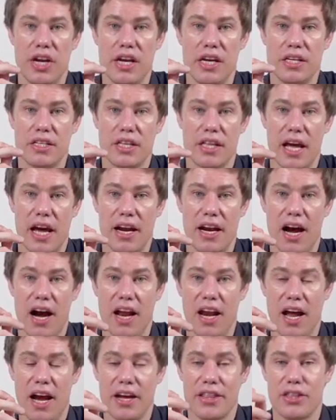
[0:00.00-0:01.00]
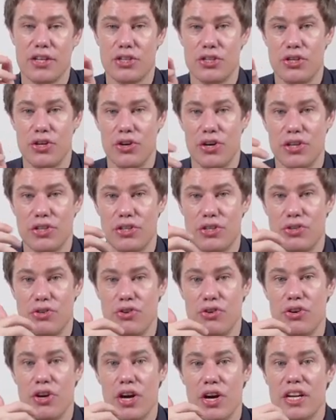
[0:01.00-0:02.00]
is that I like the students
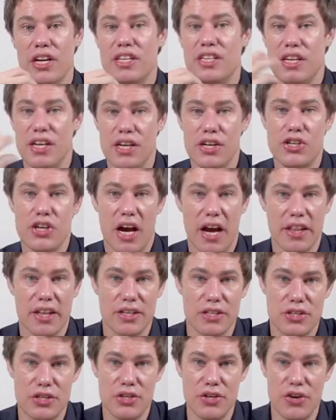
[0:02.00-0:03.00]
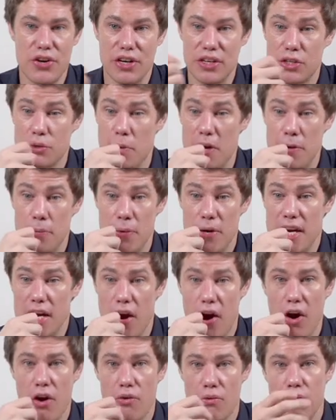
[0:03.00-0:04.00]
to teach other students when we
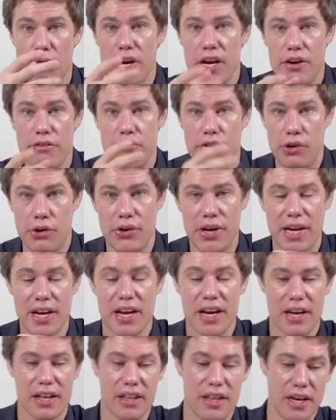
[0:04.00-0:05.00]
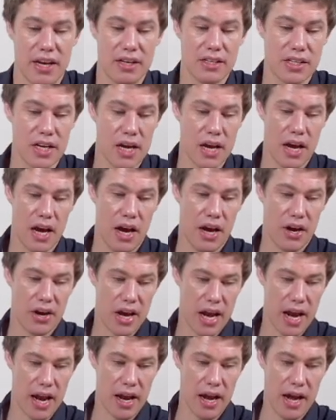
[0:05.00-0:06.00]
are reviewing things.
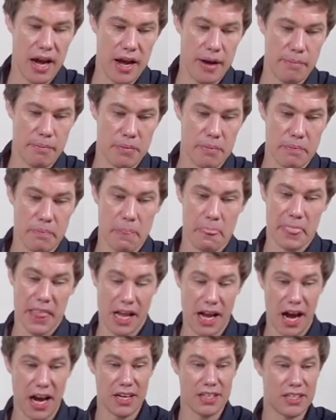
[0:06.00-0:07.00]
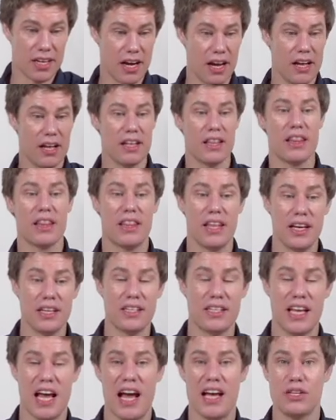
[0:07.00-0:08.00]
Okay, um, guys,
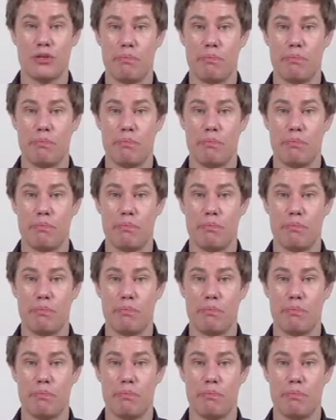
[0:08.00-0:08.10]
this has